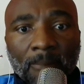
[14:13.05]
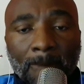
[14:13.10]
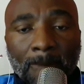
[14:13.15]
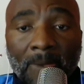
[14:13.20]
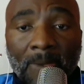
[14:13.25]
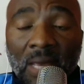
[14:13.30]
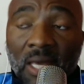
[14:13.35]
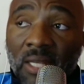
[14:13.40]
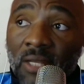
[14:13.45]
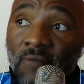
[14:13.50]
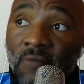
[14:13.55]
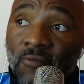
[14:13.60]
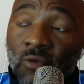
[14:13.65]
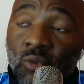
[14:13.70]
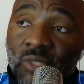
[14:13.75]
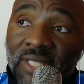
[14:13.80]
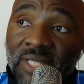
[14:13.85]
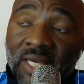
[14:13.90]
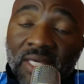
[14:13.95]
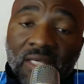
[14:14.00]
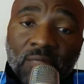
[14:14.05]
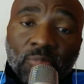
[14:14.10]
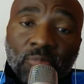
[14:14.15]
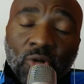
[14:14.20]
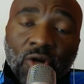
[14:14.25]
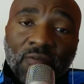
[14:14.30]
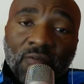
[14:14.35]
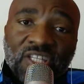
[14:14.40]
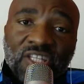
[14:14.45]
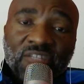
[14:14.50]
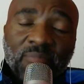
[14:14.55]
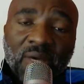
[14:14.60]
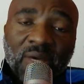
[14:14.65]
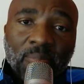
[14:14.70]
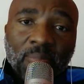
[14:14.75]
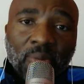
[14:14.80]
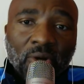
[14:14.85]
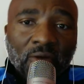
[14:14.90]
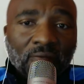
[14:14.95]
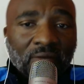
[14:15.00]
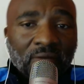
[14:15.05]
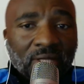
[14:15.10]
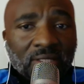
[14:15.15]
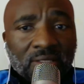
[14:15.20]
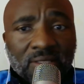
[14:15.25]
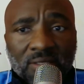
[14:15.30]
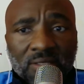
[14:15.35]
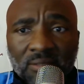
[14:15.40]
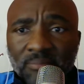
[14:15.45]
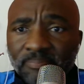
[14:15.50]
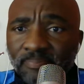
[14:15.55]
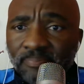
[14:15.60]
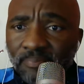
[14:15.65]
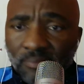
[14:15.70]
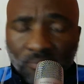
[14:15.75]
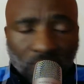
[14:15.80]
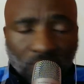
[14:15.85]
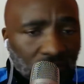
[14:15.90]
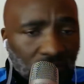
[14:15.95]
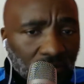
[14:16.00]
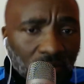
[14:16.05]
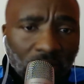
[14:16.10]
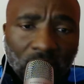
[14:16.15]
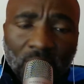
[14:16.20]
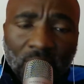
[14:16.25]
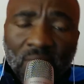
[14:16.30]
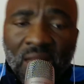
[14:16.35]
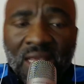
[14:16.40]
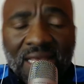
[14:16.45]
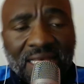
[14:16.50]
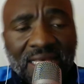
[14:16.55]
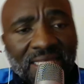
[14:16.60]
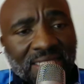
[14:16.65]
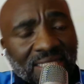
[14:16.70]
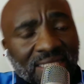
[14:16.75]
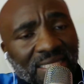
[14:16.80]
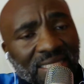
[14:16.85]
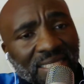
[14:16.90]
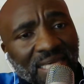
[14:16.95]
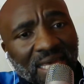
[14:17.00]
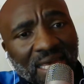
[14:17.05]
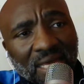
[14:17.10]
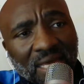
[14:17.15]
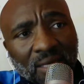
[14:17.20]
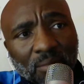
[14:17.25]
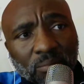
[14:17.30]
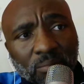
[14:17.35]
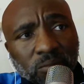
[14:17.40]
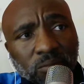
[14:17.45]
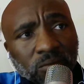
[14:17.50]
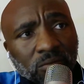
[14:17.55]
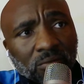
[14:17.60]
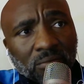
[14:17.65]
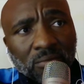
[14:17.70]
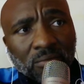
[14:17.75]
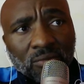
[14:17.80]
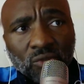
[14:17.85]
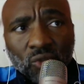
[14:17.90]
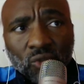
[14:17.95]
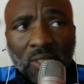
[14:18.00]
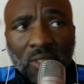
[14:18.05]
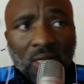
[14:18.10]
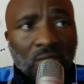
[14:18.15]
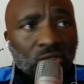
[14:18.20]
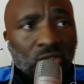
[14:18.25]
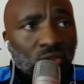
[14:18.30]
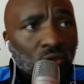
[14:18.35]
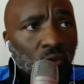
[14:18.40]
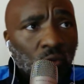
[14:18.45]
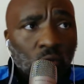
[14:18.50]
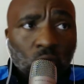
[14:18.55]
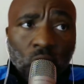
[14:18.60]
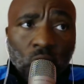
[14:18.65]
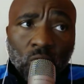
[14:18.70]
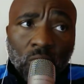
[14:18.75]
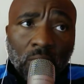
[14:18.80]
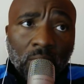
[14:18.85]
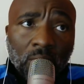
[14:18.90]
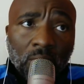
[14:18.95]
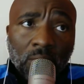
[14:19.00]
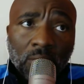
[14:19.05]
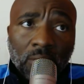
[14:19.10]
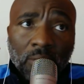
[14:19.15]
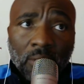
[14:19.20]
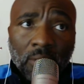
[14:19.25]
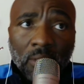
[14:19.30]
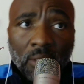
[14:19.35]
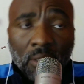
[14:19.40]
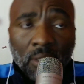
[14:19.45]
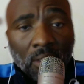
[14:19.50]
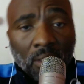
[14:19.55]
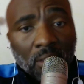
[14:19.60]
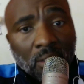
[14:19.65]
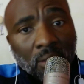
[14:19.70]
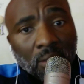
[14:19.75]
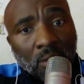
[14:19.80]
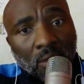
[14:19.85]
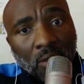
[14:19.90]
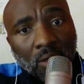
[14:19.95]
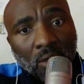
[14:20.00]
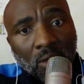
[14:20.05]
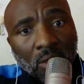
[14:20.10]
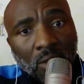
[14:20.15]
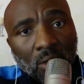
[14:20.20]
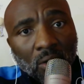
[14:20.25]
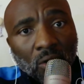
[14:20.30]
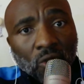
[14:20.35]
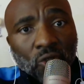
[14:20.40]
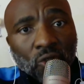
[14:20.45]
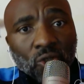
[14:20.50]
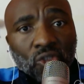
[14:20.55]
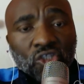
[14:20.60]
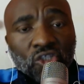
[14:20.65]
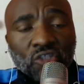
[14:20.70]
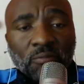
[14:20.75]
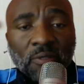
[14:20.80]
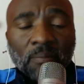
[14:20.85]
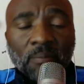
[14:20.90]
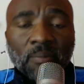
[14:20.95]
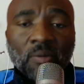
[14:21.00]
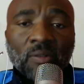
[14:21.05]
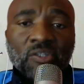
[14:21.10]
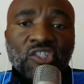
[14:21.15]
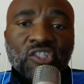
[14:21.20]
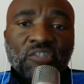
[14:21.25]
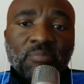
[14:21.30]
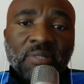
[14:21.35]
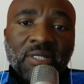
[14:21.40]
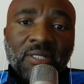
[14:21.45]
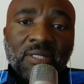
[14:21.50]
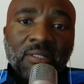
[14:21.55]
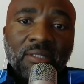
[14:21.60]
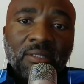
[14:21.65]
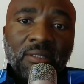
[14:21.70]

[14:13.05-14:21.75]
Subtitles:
And if you take it province by province, Eastern Cape, rural school, all those people speak